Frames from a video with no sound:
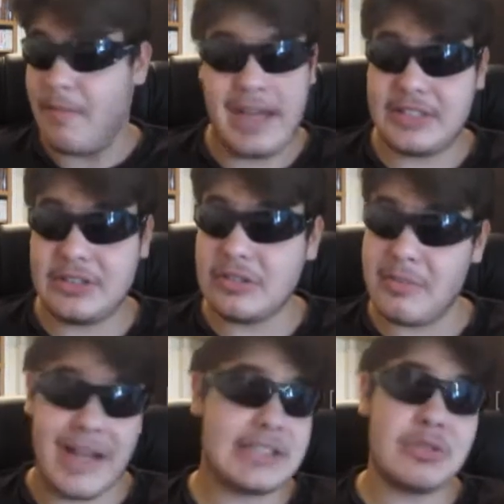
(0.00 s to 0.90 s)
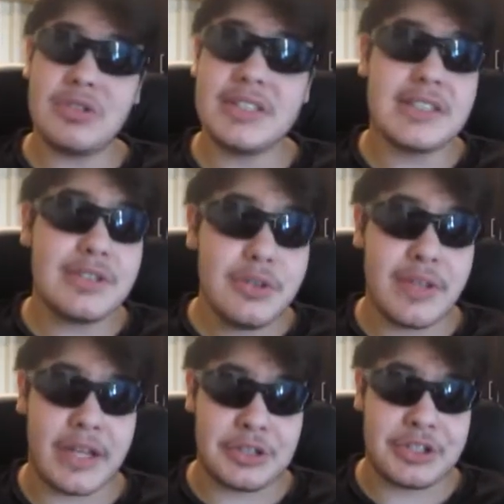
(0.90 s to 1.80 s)
My school, my school doesn't do
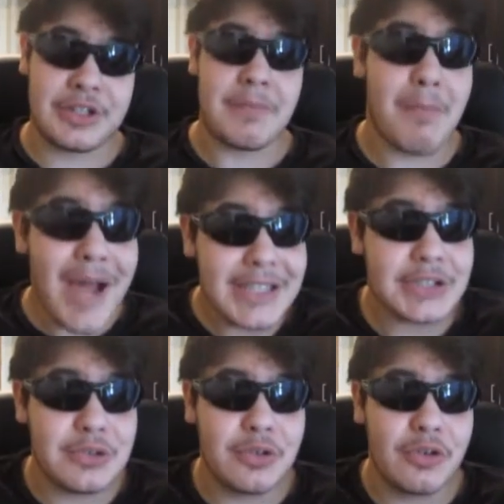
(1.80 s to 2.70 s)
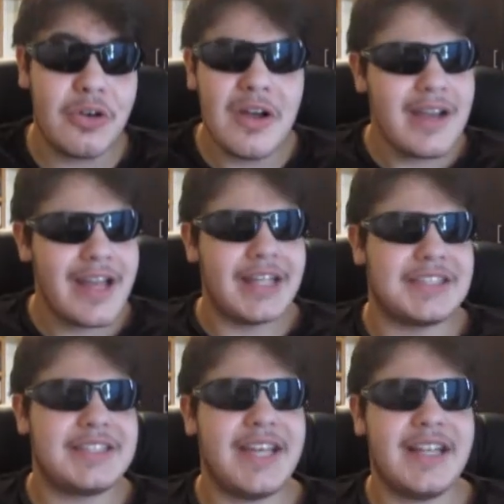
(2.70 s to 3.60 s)
that shit. My school
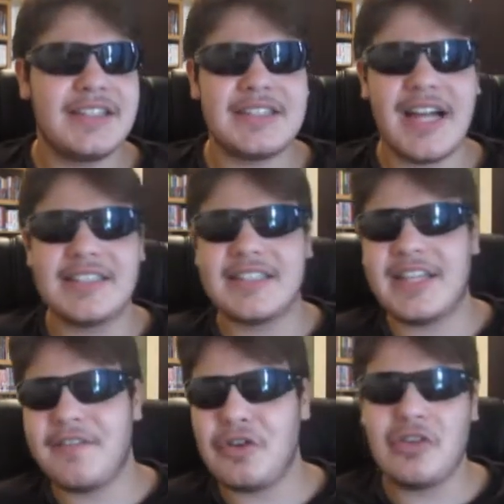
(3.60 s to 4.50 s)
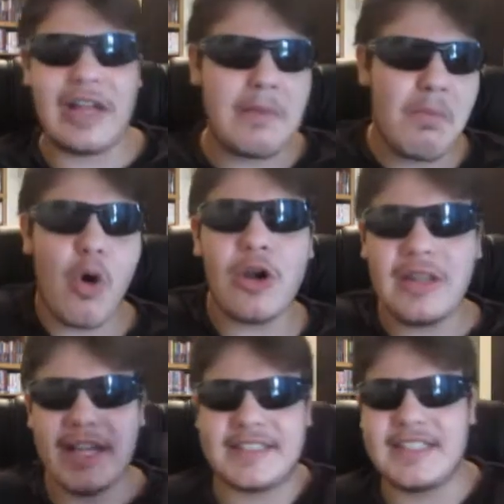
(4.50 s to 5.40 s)
instead decides to give you like more
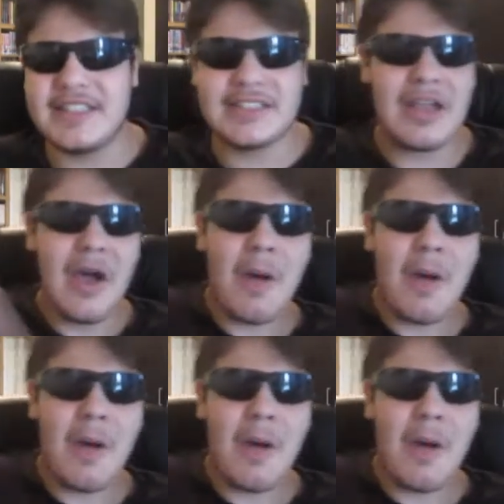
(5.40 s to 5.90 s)
lessons,